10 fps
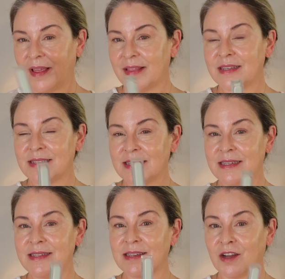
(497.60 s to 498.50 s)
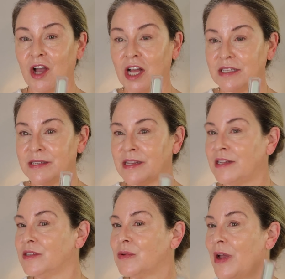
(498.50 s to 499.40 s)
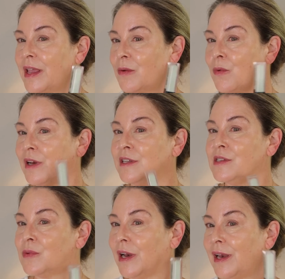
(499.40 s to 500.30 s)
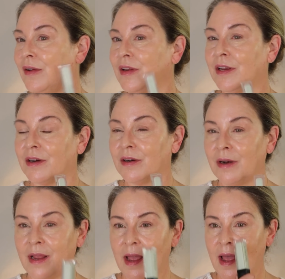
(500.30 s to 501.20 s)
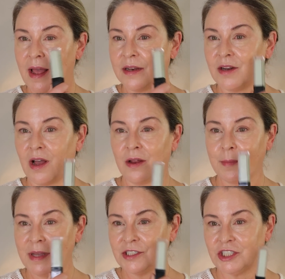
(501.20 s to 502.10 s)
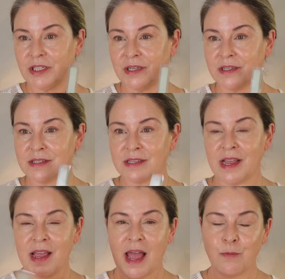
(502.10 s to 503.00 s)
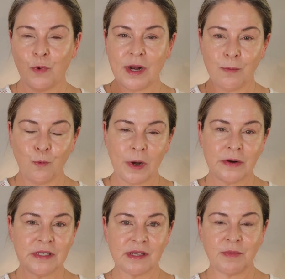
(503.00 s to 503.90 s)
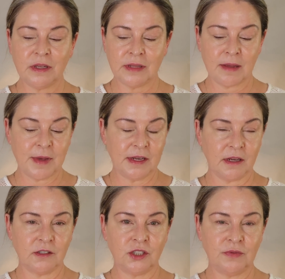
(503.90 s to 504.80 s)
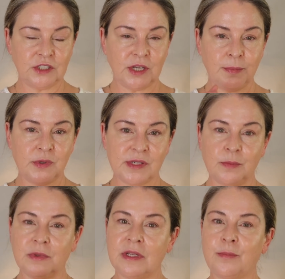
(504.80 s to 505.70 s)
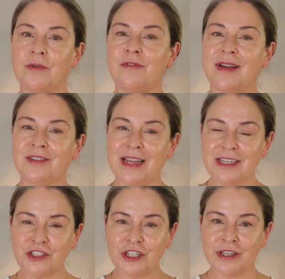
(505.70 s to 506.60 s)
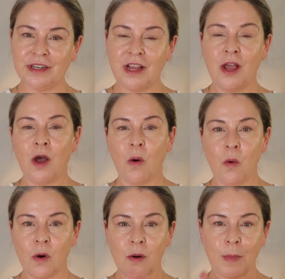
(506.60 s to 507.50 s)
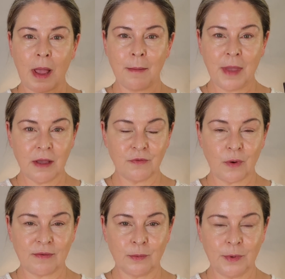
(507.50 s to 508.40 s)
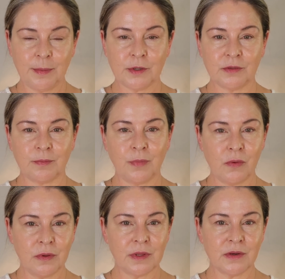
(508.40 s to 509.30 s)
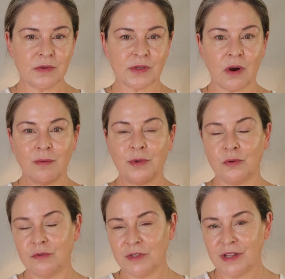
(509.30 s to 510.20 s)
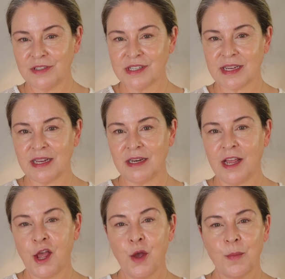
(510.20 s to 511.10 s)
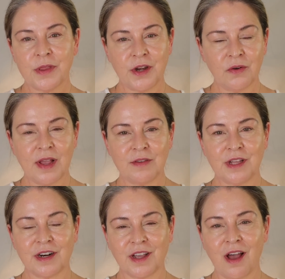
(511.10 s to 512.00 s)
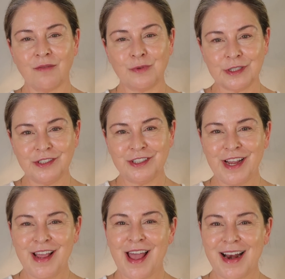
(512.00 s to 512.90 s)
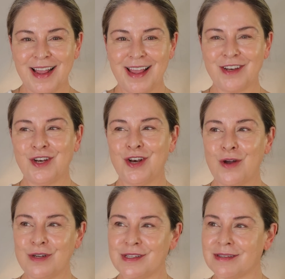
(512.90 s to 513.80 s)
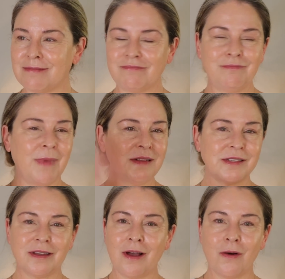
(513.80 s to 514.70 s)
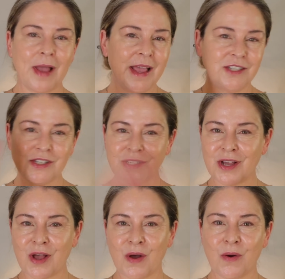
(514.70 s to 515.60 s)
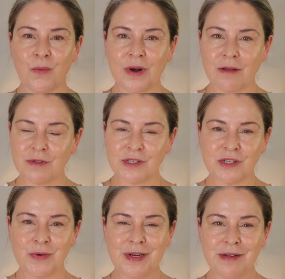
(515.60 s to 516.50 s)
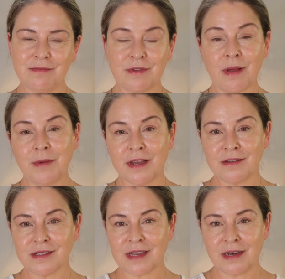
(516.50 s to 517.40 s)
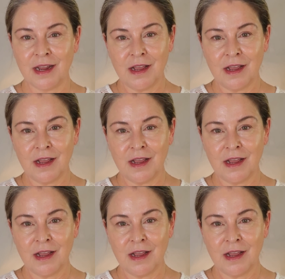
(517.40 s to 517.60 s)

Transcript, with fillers: this is a godsend. So I get redness right down here and on my cheeks, and when I'm wearing something like my Givenchy Prism Libre foundation or my Makeup Forever Reboot, both of those are beautiful on the skin, but they don't have a lot of coverage. And I had noticed months ago, ages ago, when I was doing thumbnails, and